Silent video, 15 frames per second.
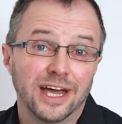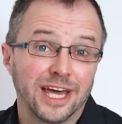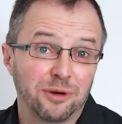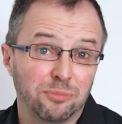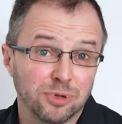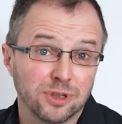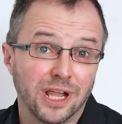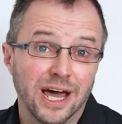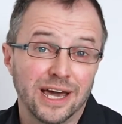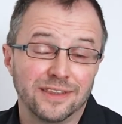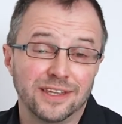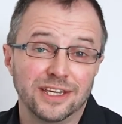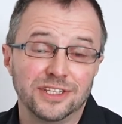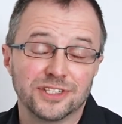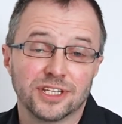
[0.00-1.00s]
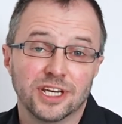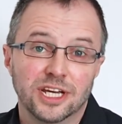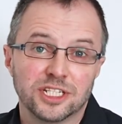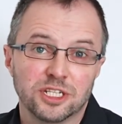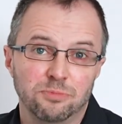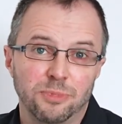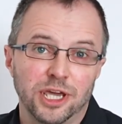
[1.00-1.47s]
and apply these
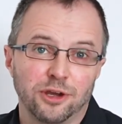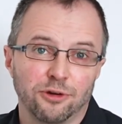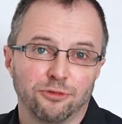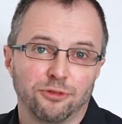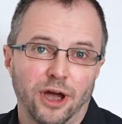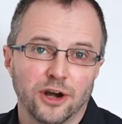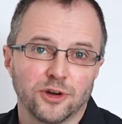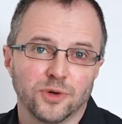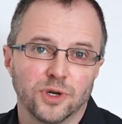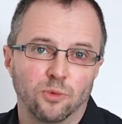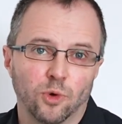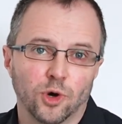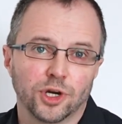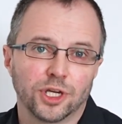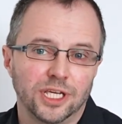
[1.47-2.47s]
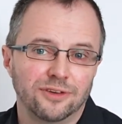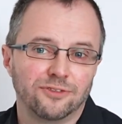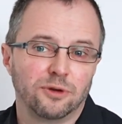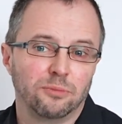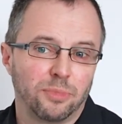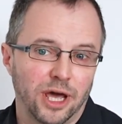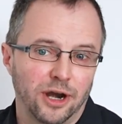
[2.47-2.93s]
to make your factory work
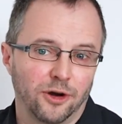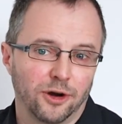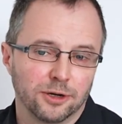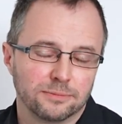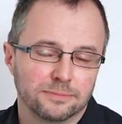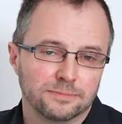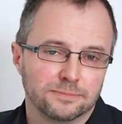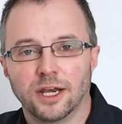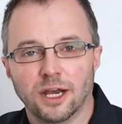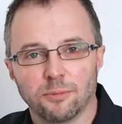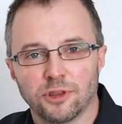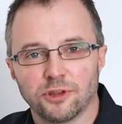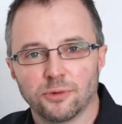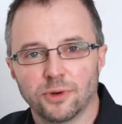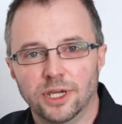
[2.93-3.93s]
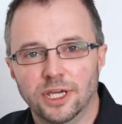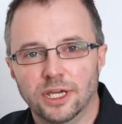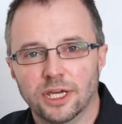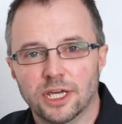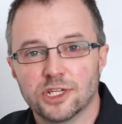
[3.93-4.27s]
even better. Number three